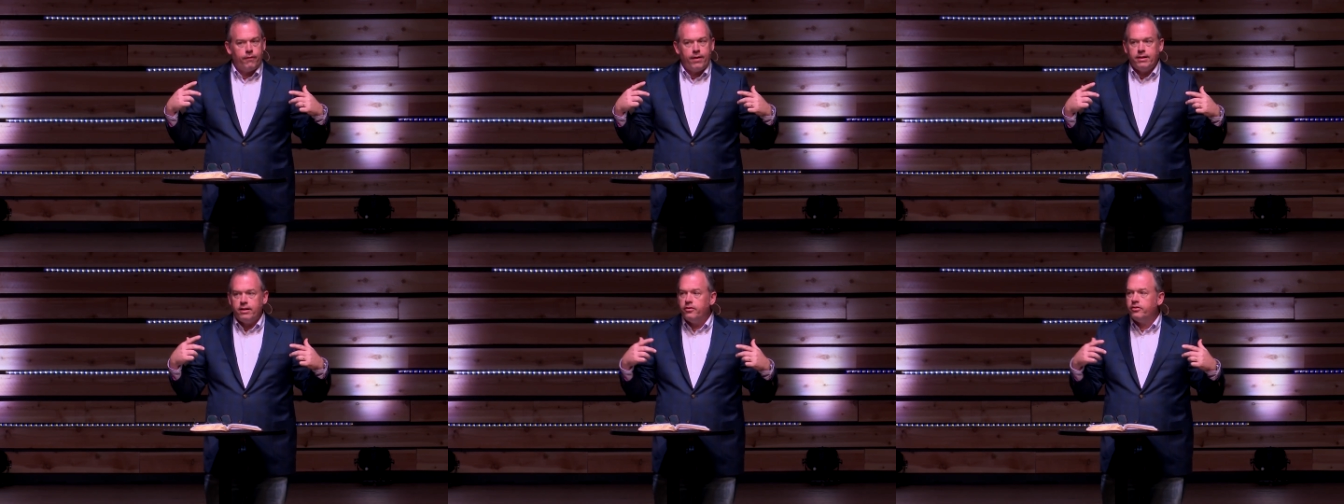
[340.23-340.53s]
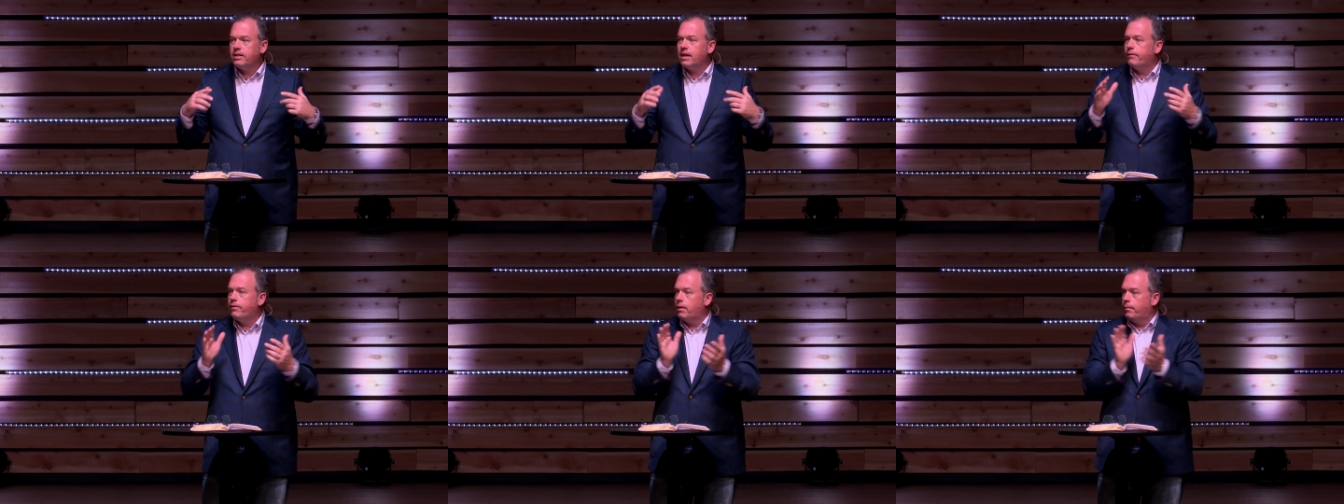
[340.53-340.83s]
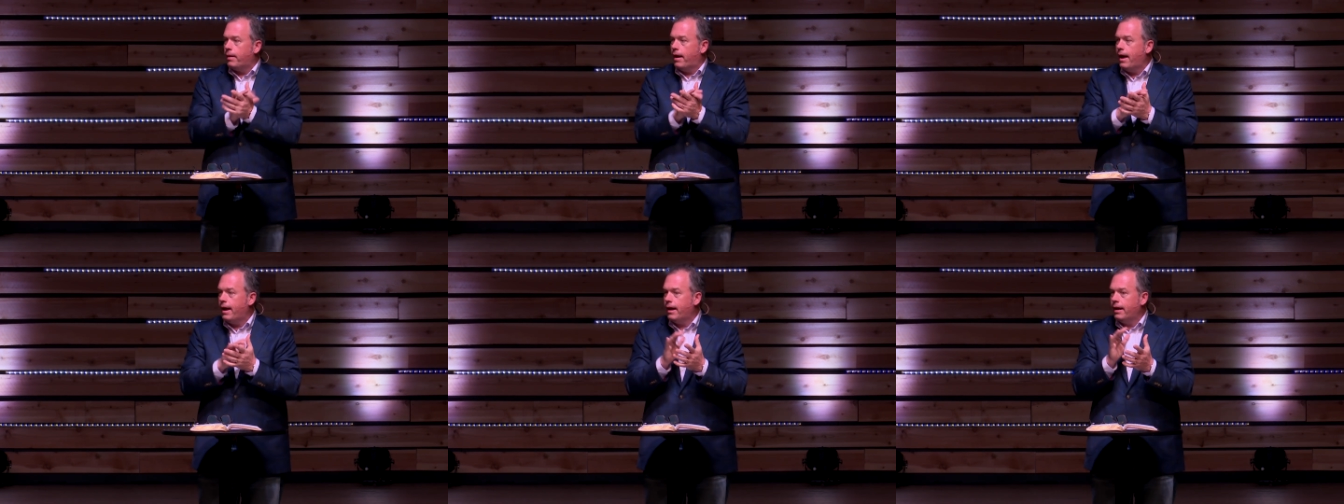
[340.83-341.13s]
Hey, let's give
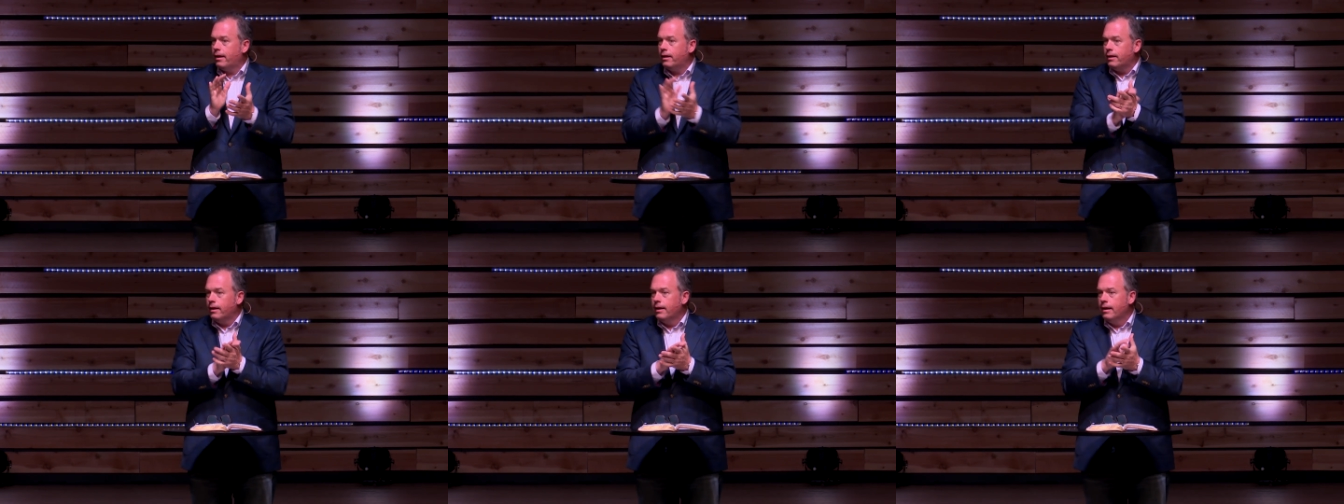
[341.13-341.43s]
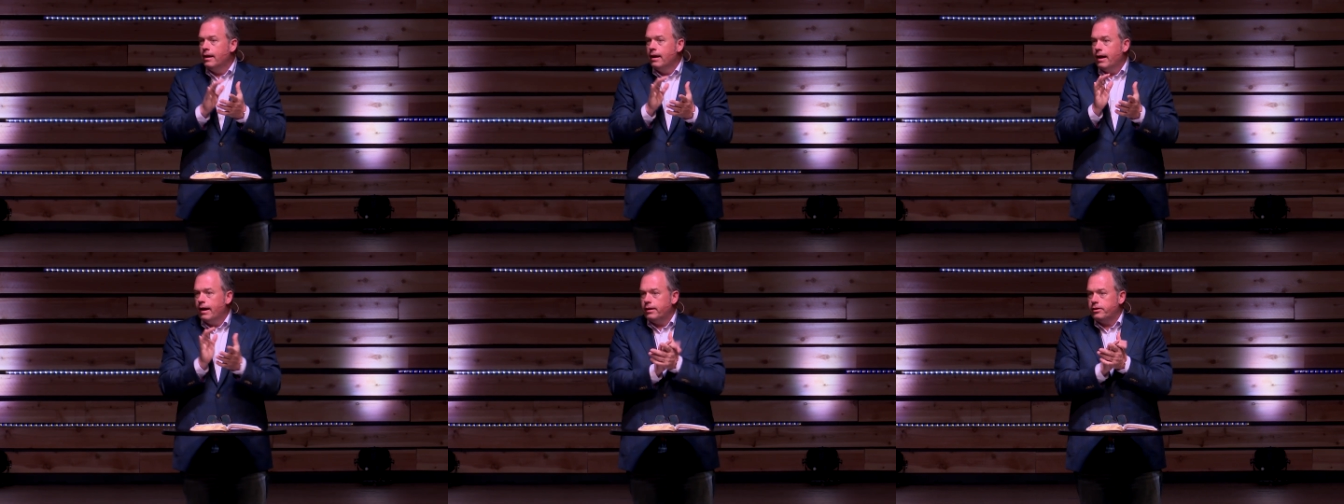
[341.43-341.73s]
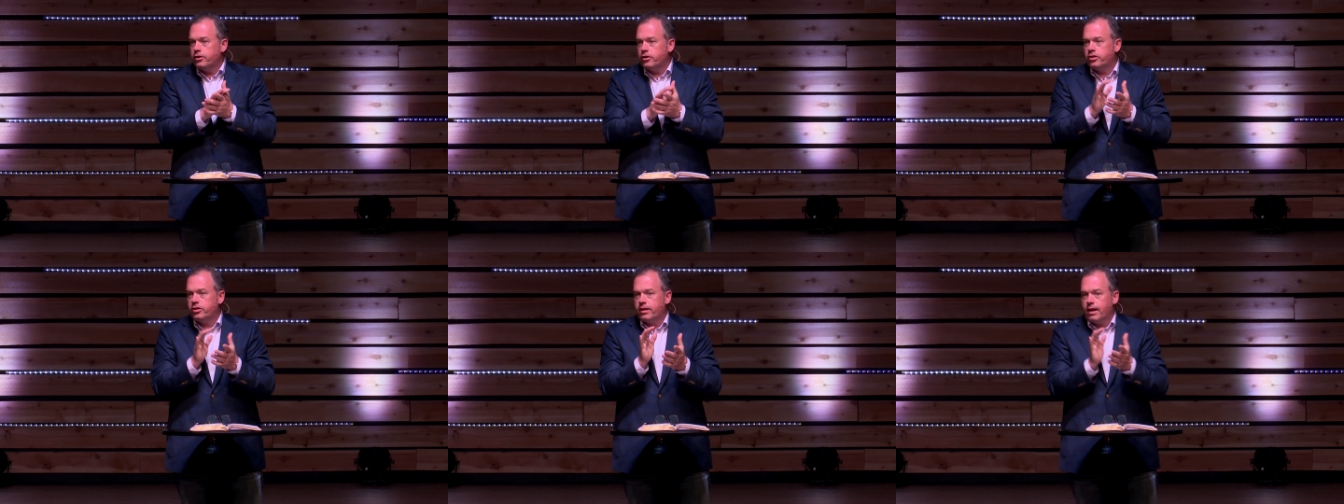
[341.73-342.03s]
them a hand and
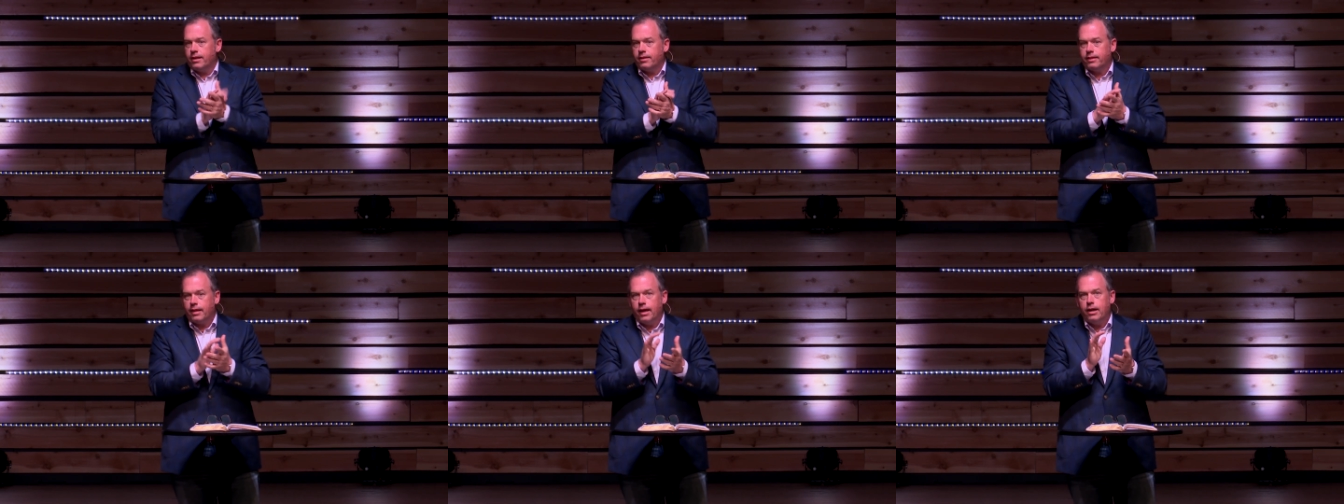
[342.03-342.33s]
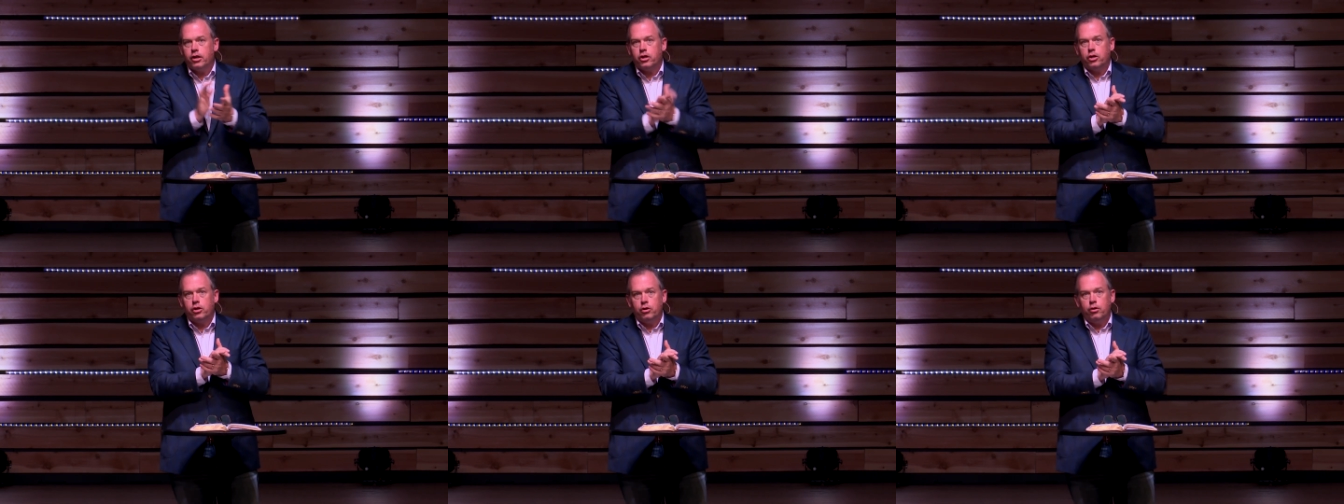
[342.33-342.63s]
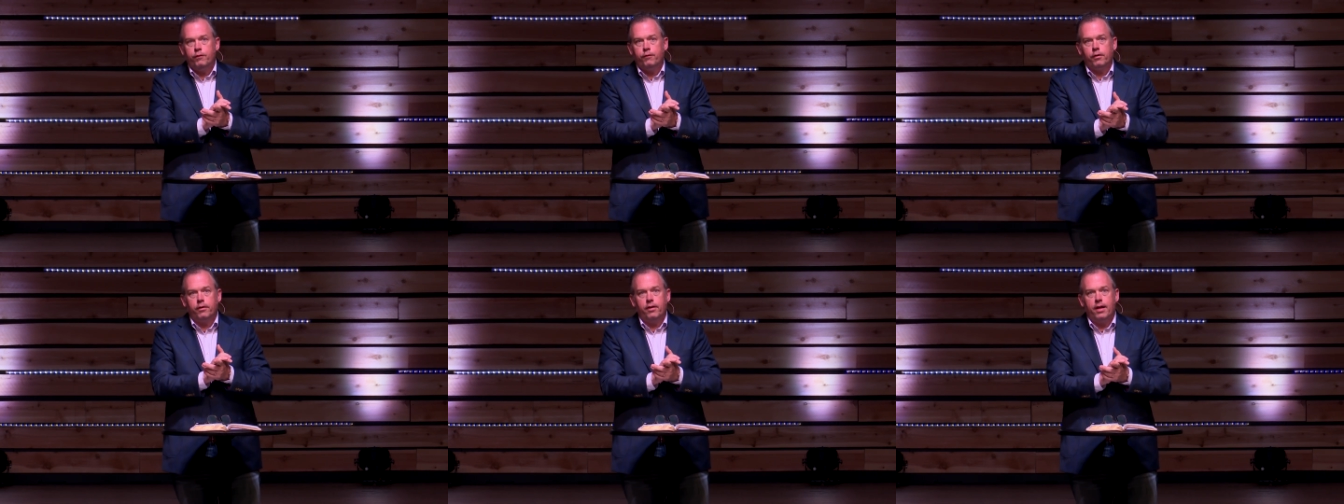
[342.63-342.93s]
just say thank
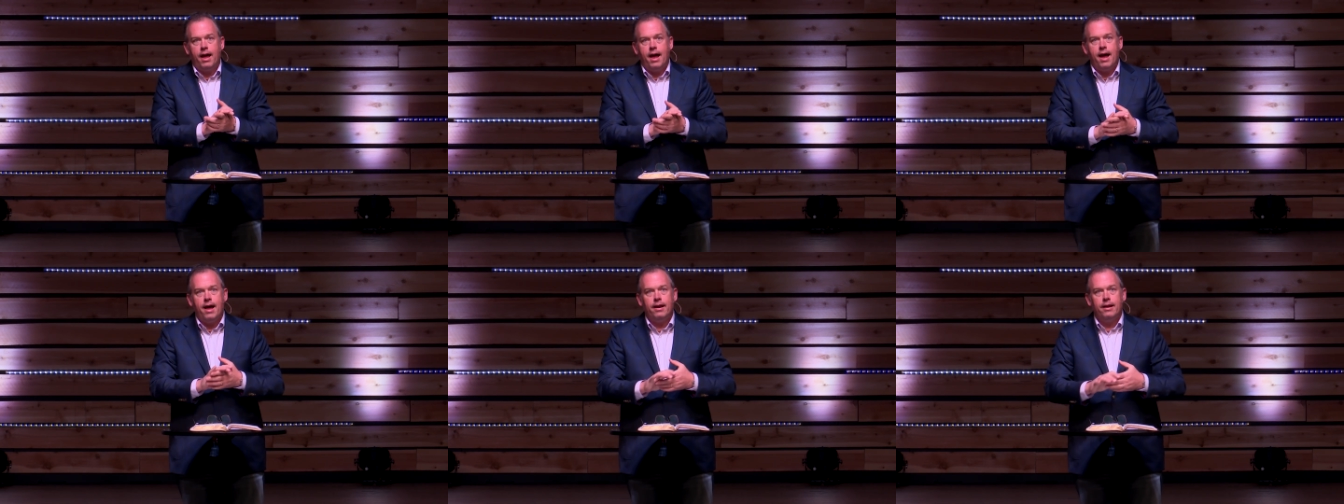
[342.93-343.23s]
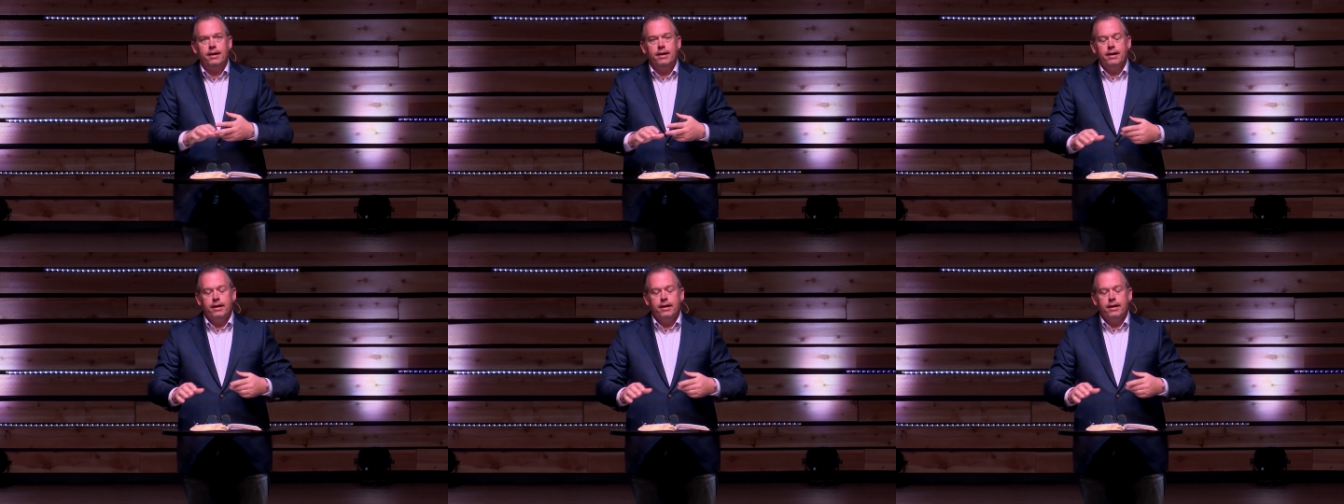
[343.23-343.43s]
you for that.